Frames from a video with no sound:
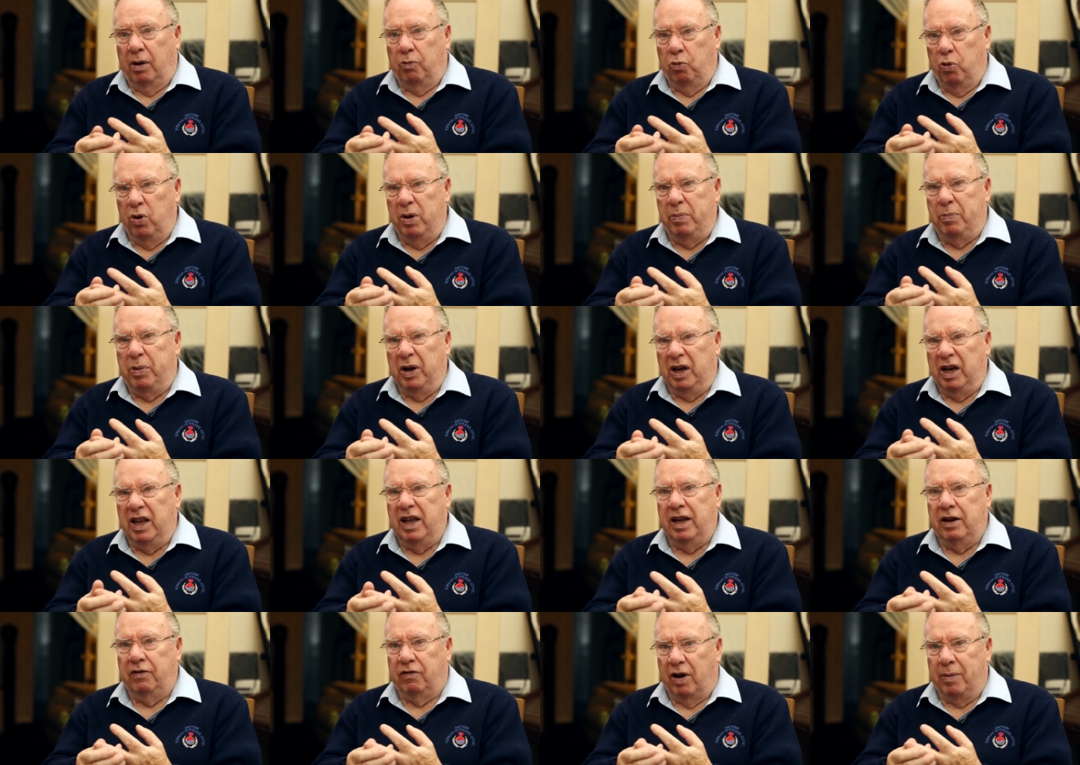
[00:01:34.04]
we
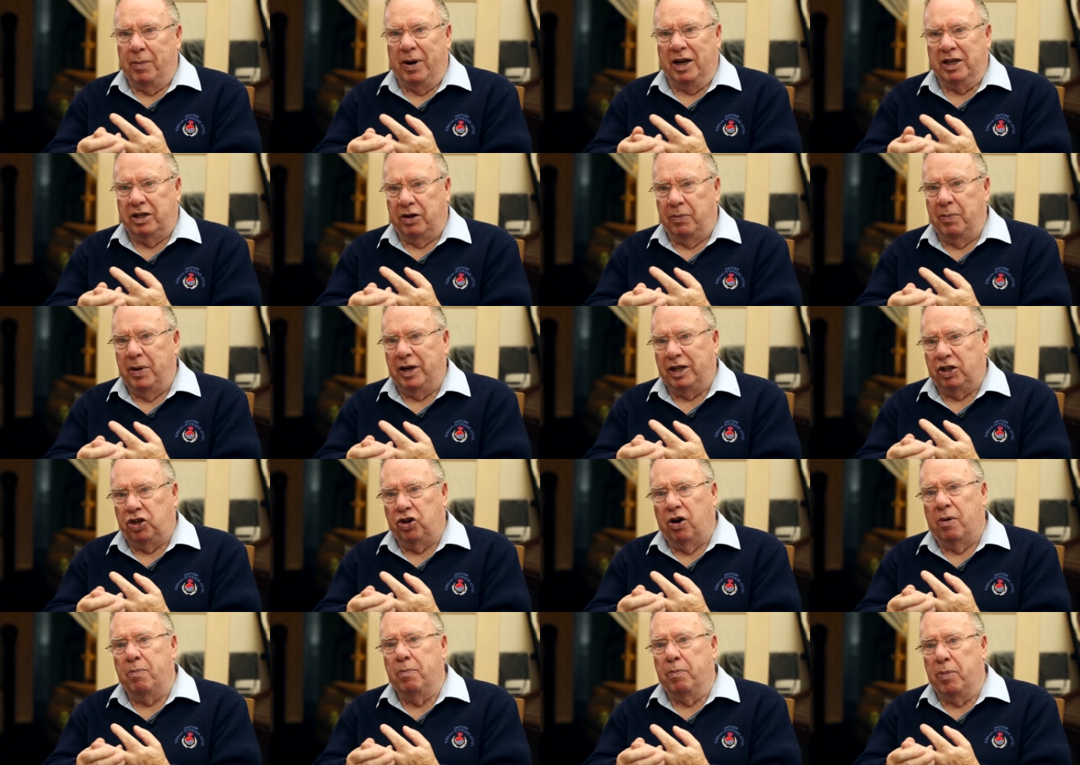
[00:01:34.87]
believe I might have met
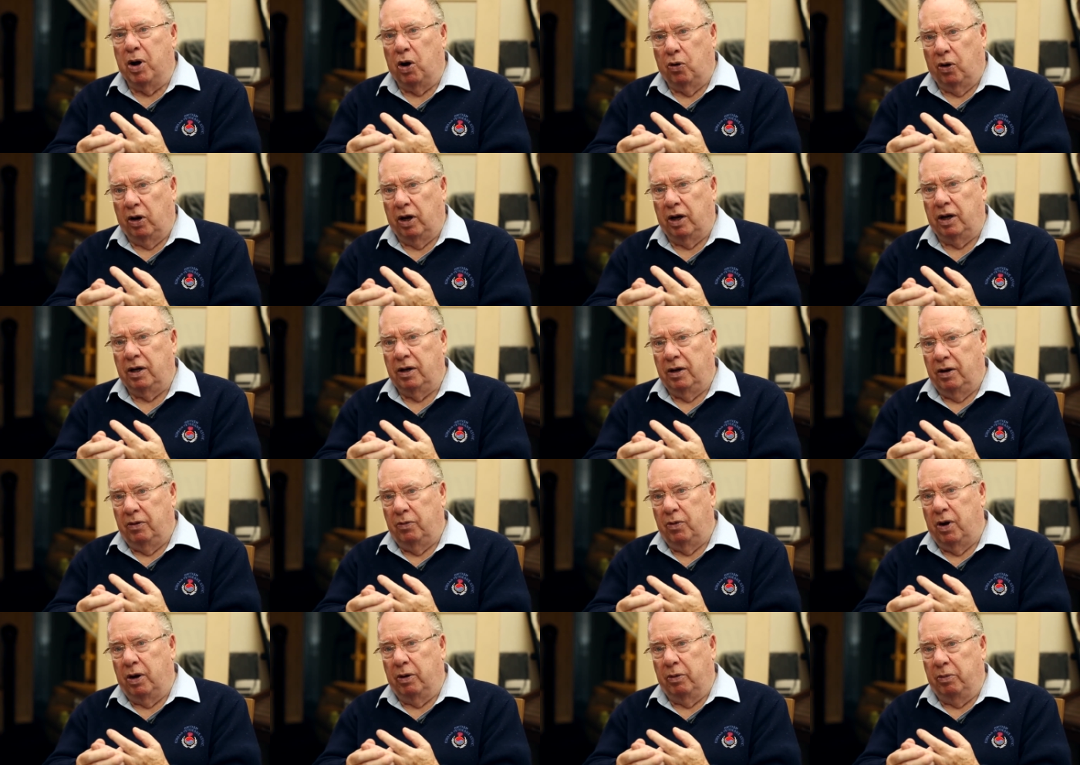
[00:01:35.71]
John Bowler
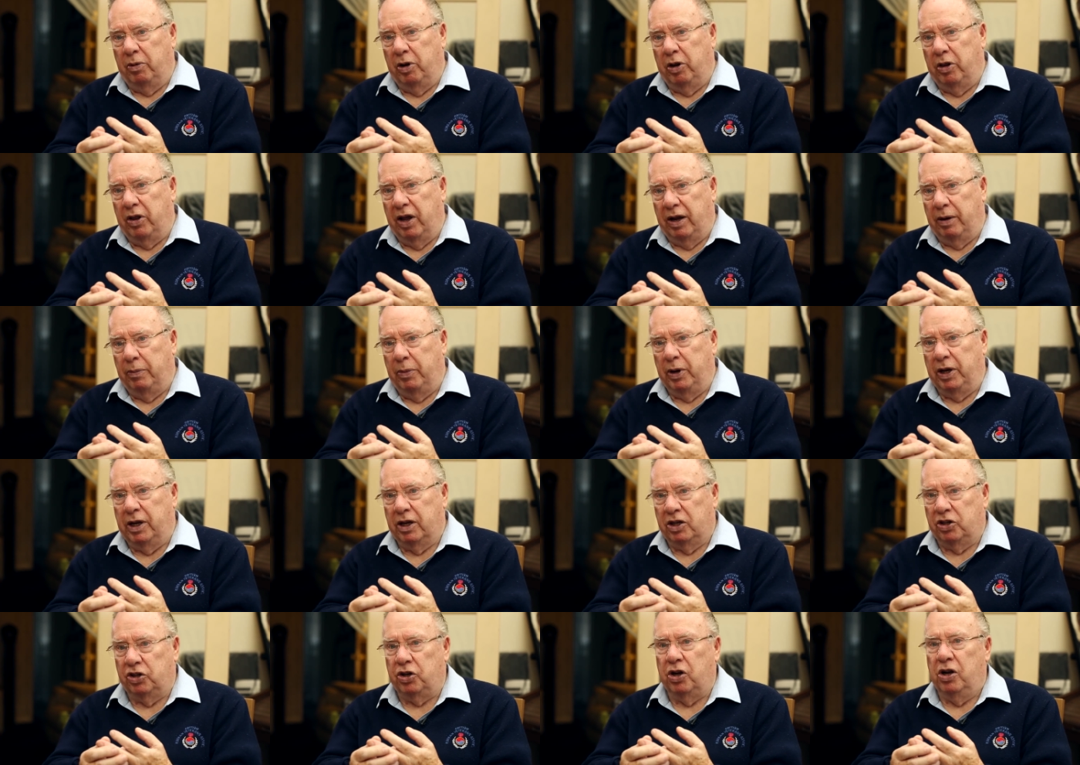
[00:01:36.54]
while we were there,
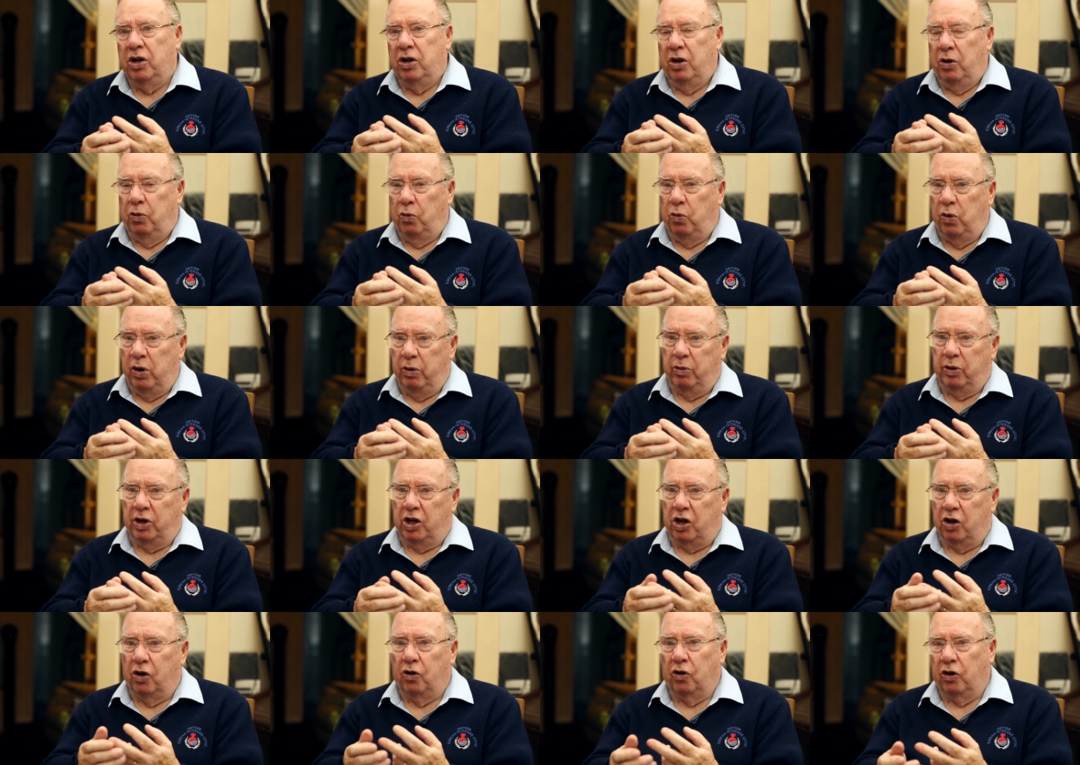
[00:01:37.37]
because we
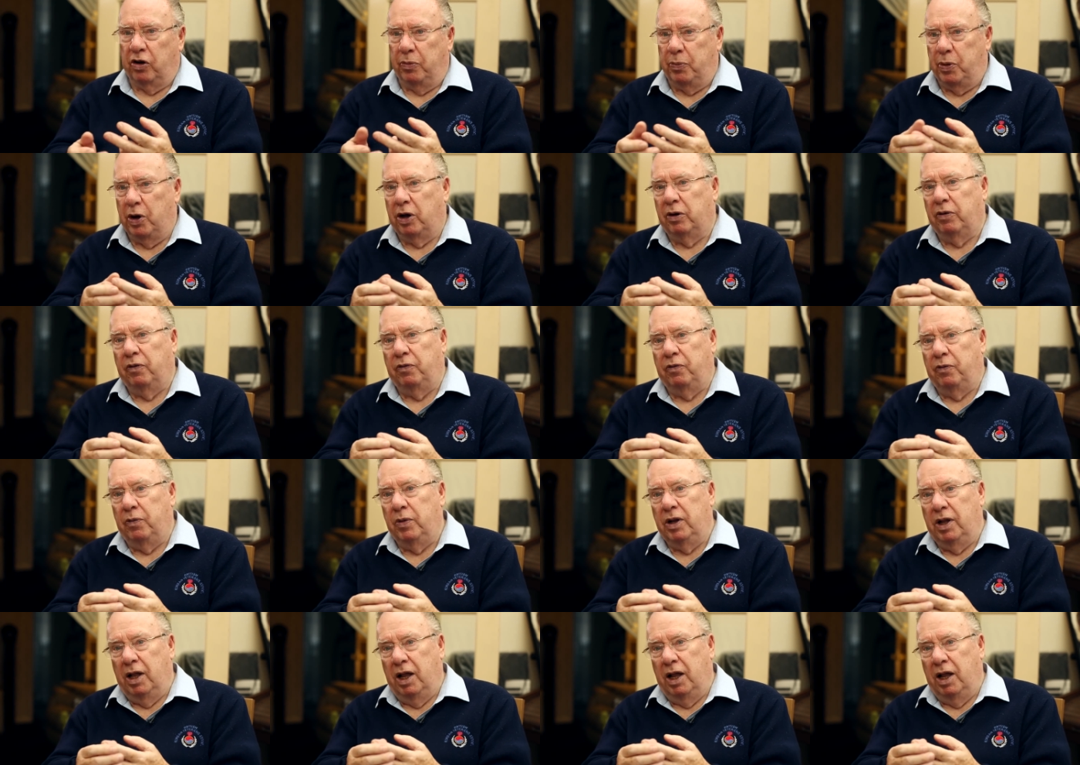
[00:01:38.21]
were called upon